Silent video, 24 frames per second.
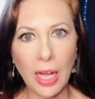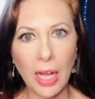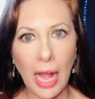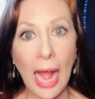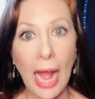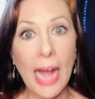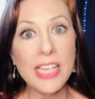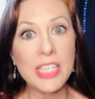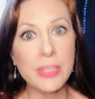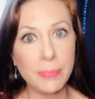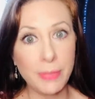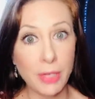
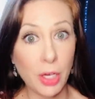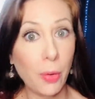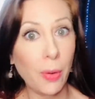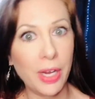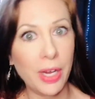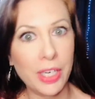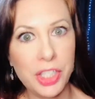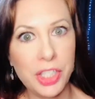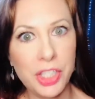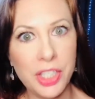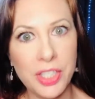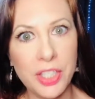asked me
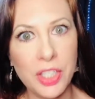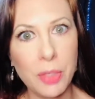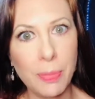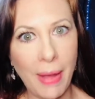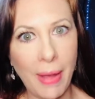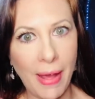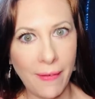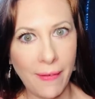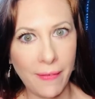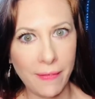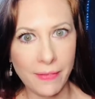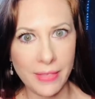questions
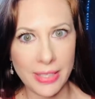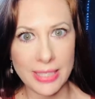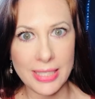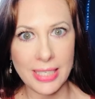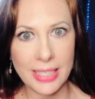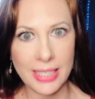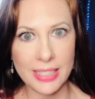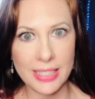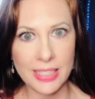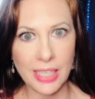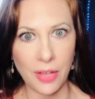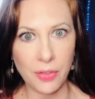about visiting
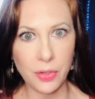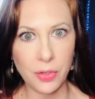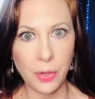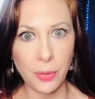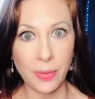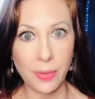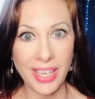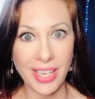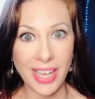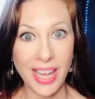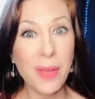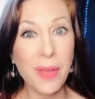South
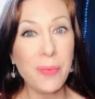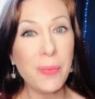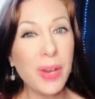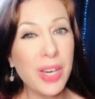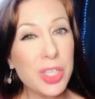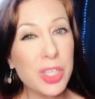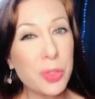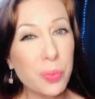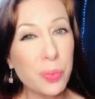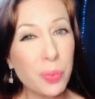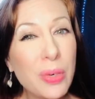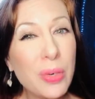Korea and what
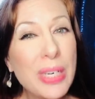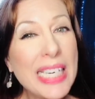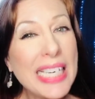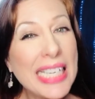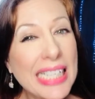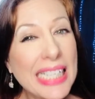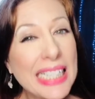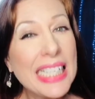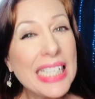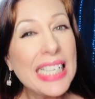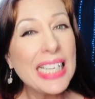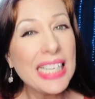it's
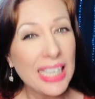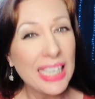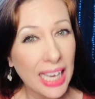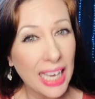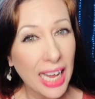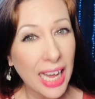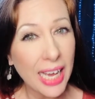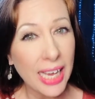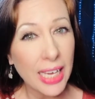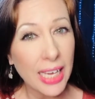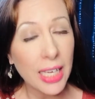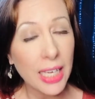really like